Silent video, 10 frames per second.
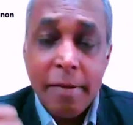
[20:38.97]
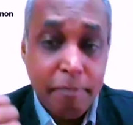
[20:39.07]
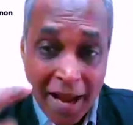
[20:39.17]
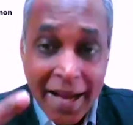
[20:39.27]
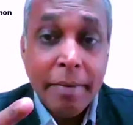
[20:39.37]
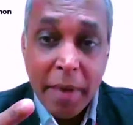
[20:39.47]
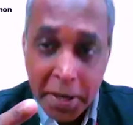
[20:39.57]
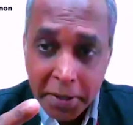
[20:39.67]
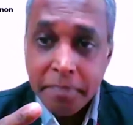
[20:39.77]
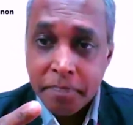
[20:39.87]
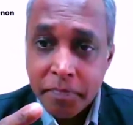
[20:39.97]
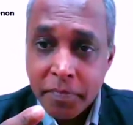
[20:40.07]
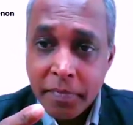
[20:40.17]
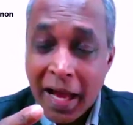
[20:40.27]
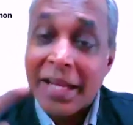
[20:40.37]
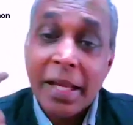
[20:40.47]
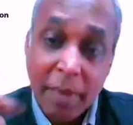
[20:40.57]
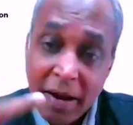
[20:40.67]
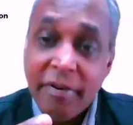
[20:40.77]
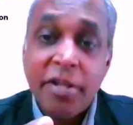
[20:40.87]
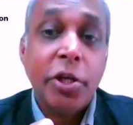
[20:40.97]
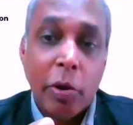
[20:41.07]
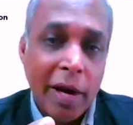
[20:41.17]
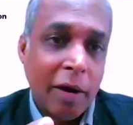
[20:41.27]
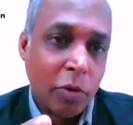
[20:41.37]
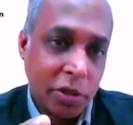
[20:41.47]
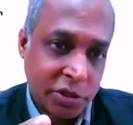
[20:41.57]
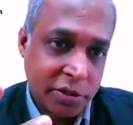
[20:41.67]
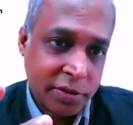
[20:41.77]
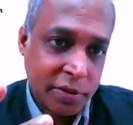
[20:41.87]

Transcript: keep planning better, and keep leveraging your networks.